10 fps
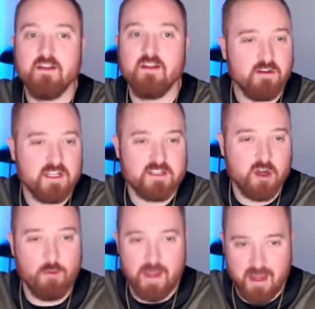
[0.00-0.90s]
feelings
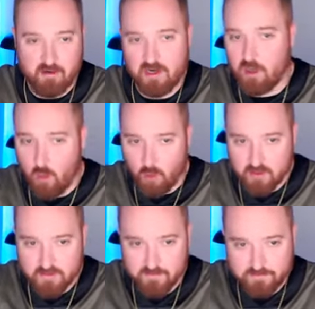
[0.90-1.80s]
don't matter in
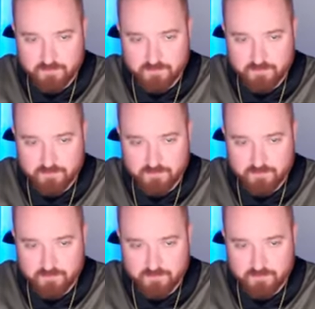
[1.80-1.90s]
court.